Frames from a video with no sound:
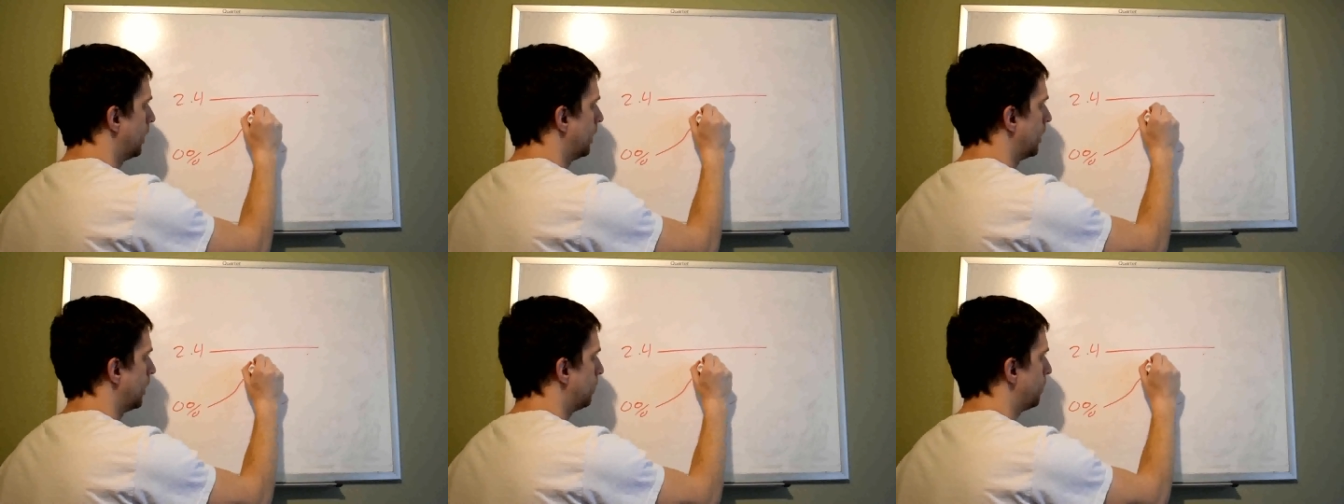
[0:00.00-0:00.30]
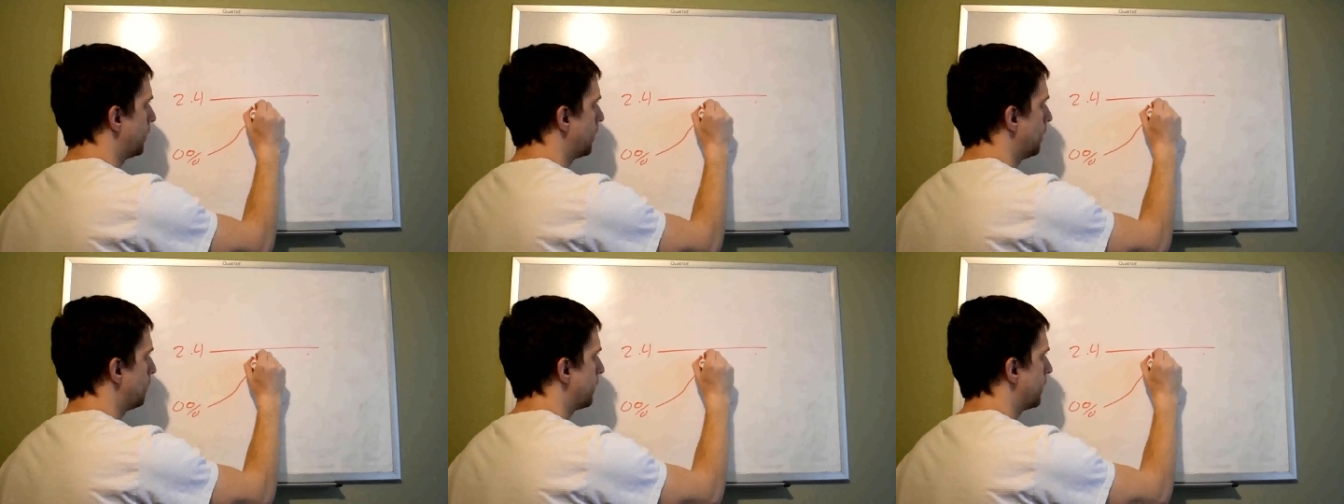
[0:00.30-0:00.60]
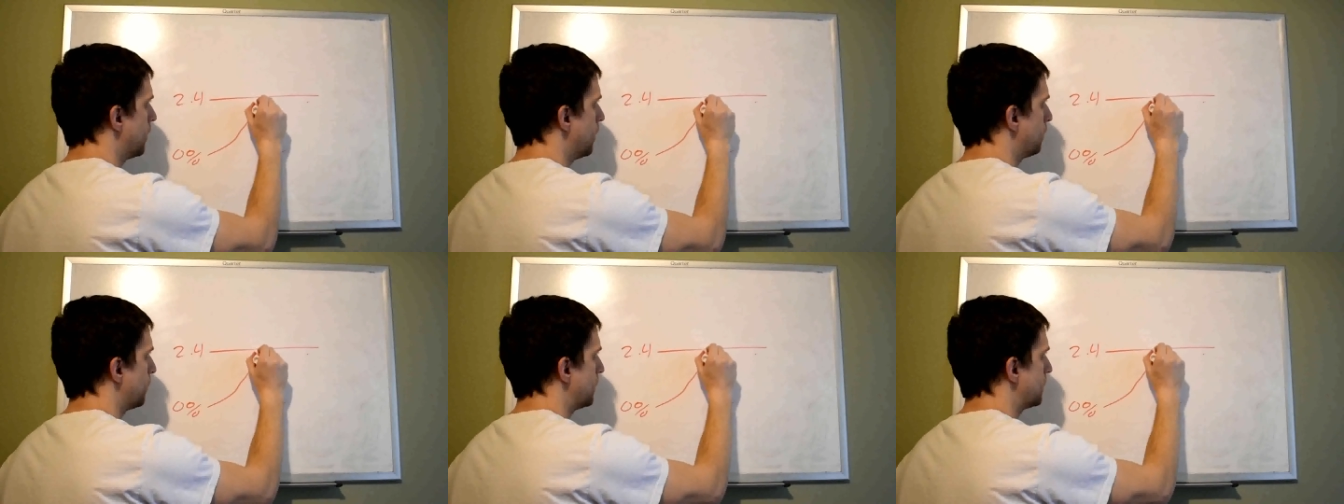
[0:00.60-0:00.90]
and up and up
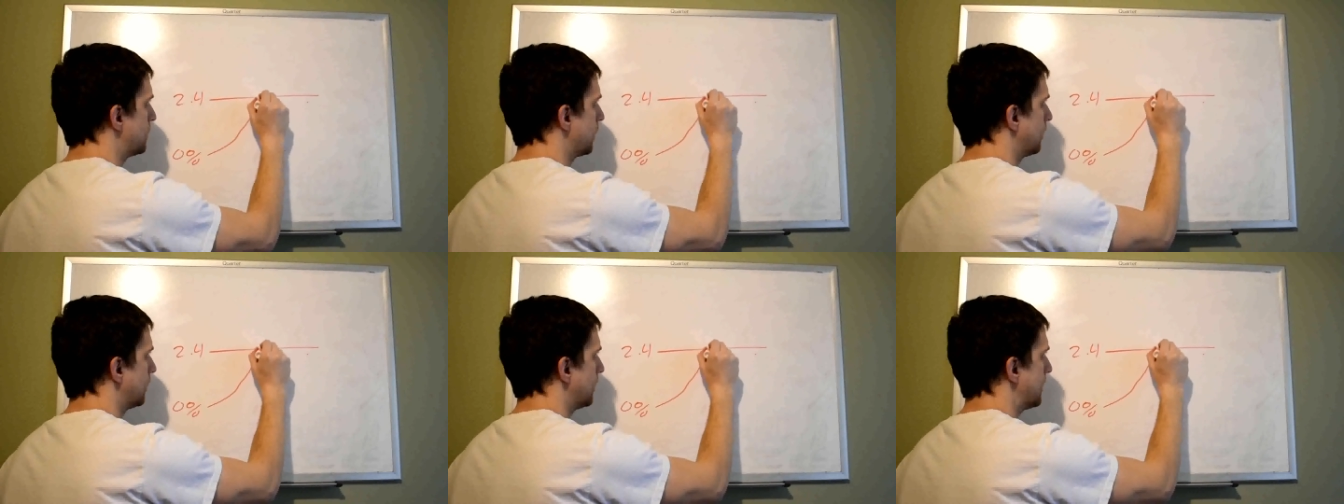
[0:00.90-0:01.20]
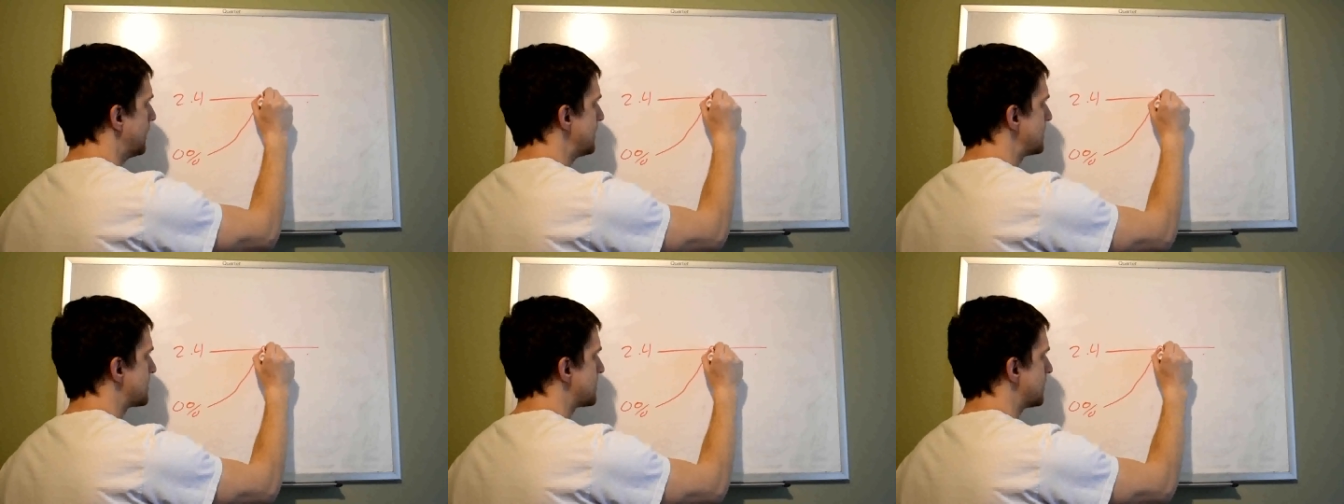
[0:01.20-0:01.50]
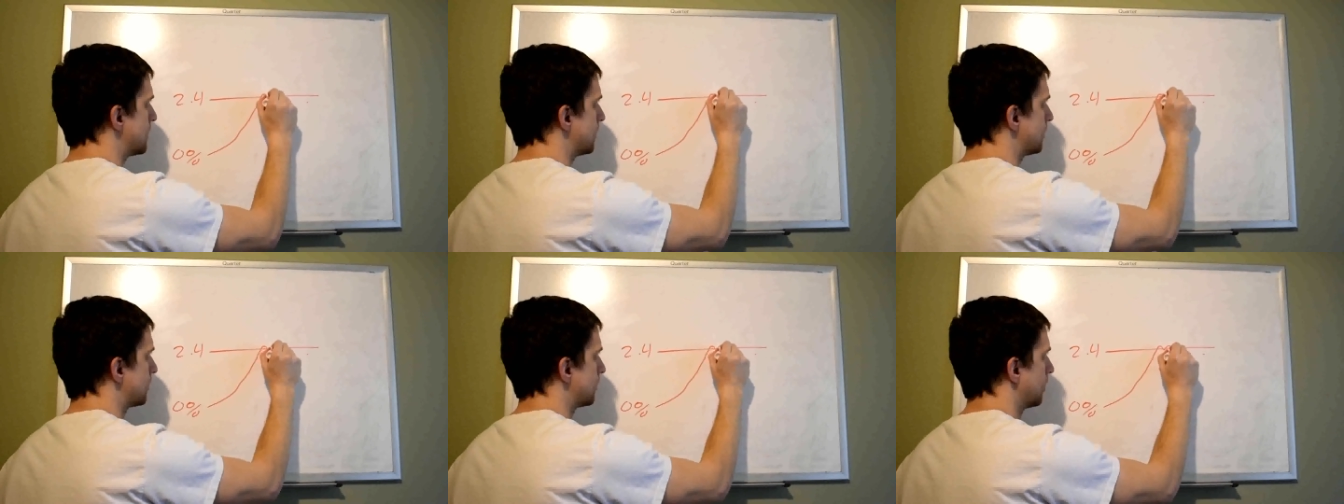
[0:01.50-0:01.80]
and up until it
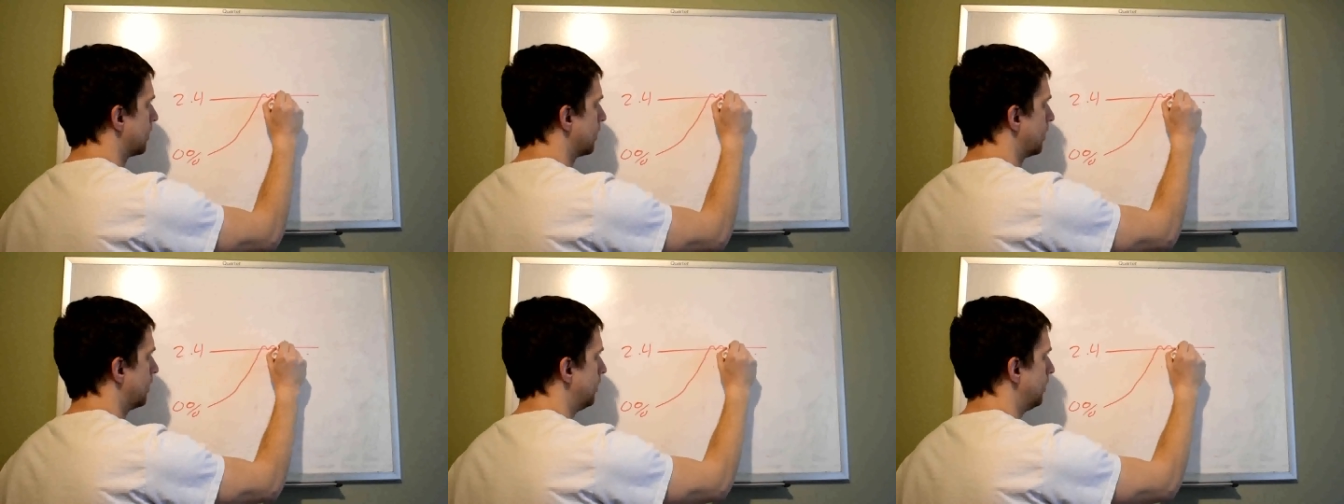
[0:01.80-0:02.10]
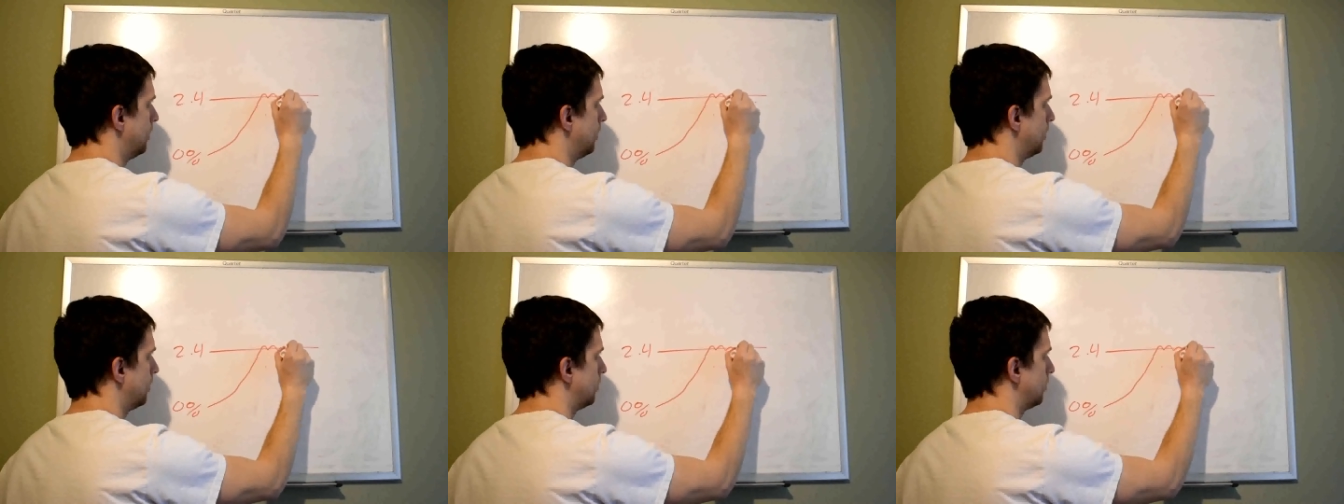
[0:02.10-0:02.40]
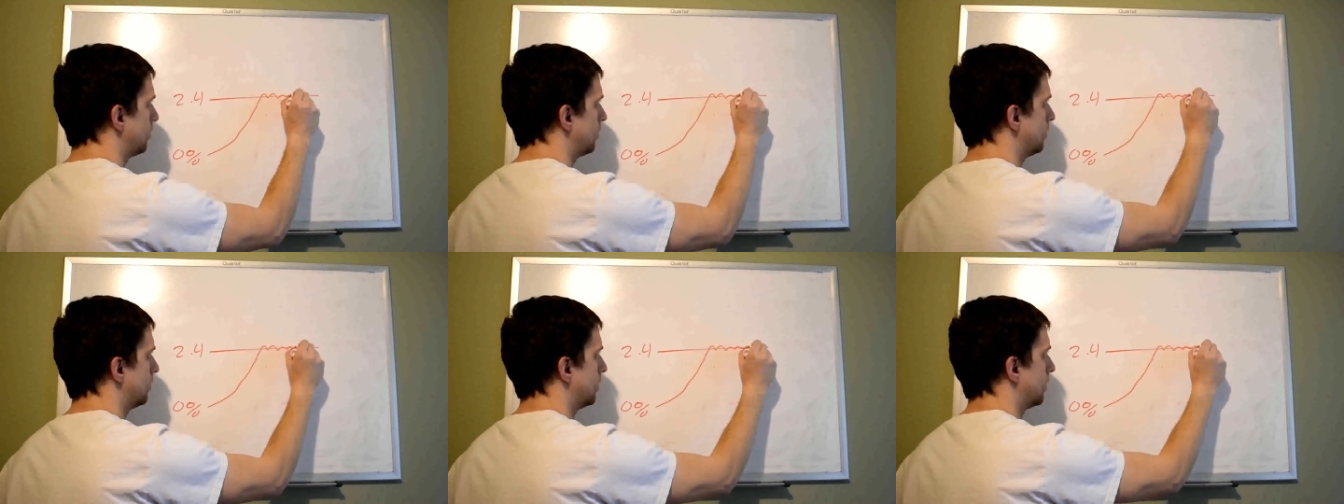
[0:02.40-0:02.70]
hits this, and
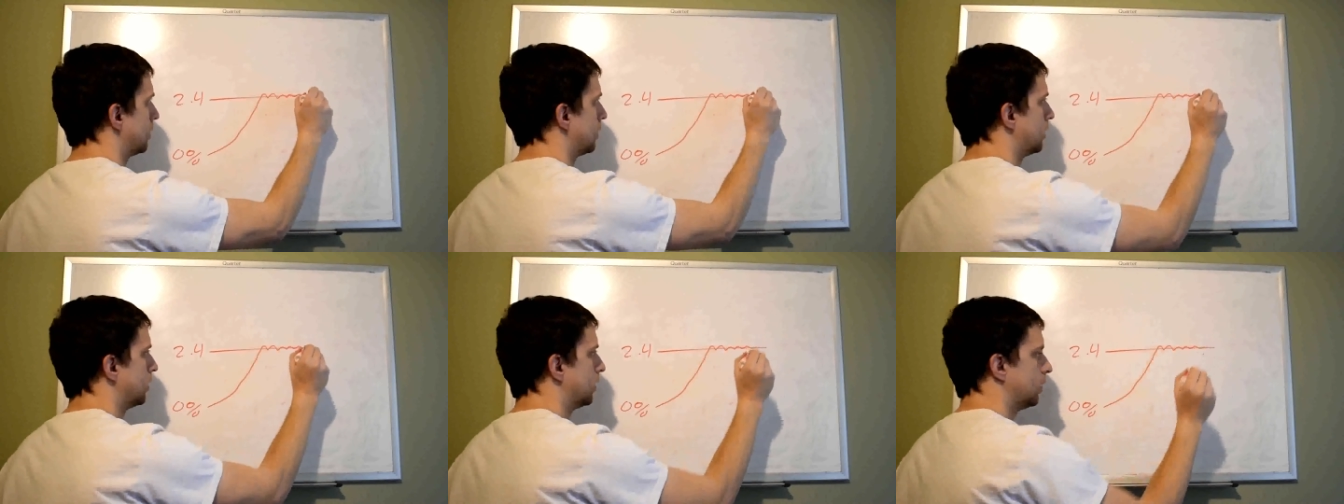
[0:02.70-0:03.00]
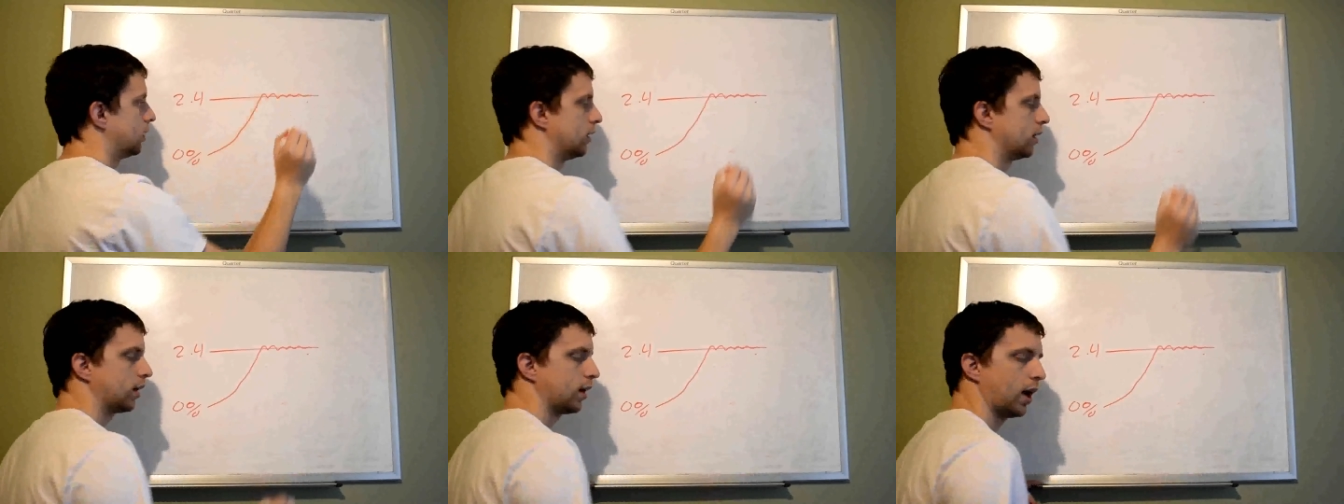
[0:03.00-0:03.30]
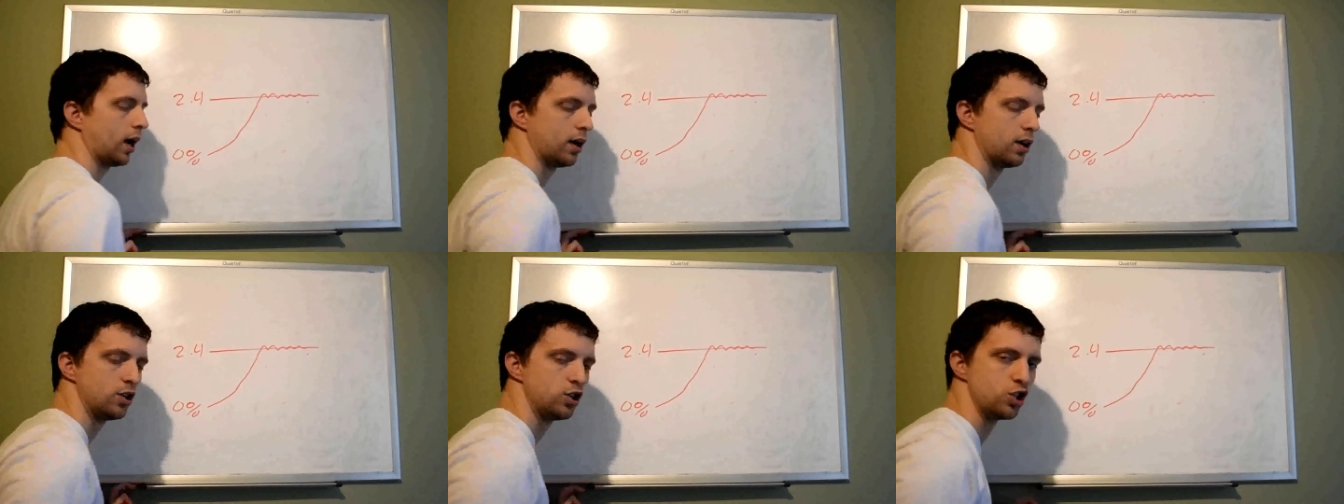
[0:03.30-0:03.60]
it'll
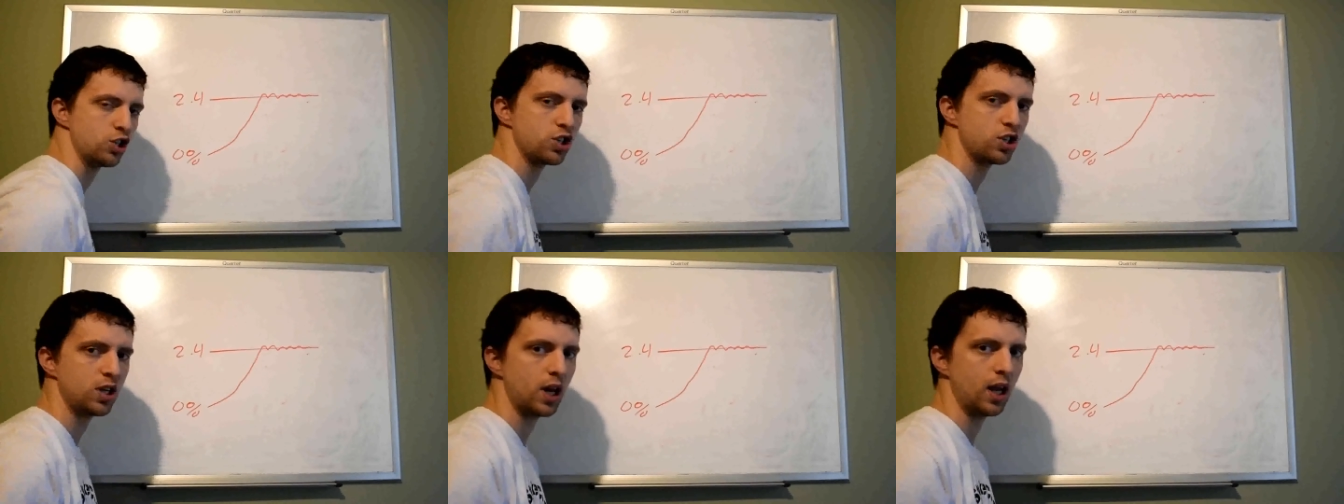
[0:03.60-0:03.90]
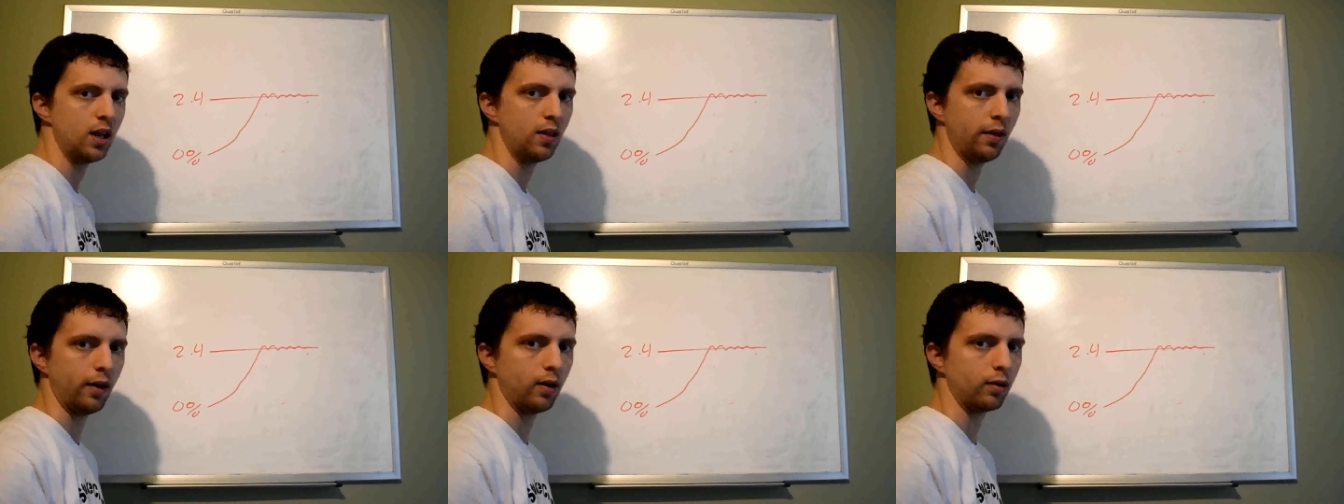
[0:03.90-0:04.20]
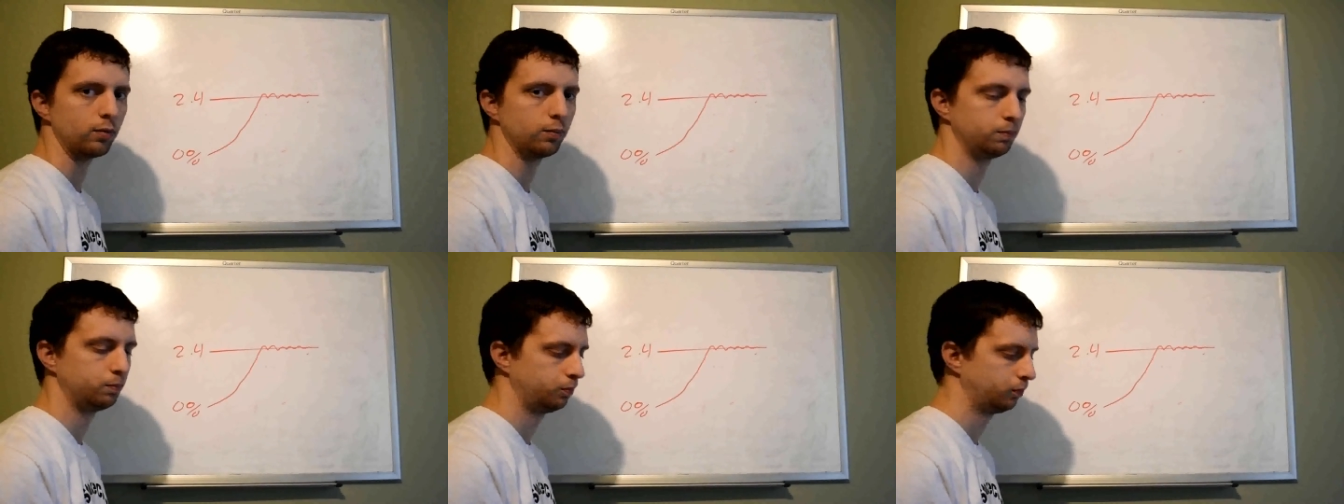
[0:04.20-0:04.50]
kind of just stay
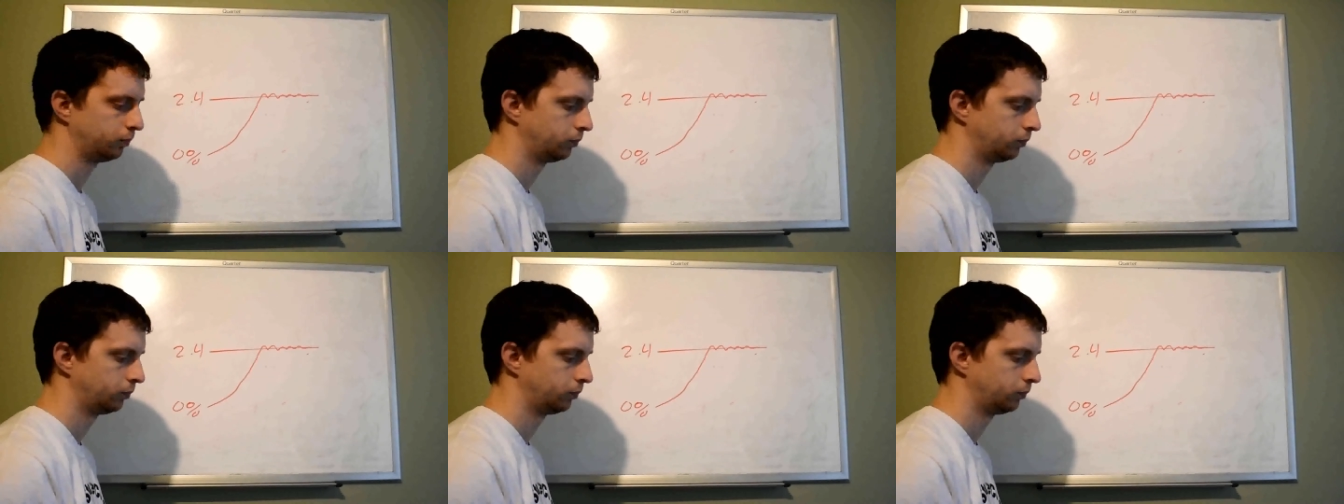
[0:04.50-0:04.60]
there.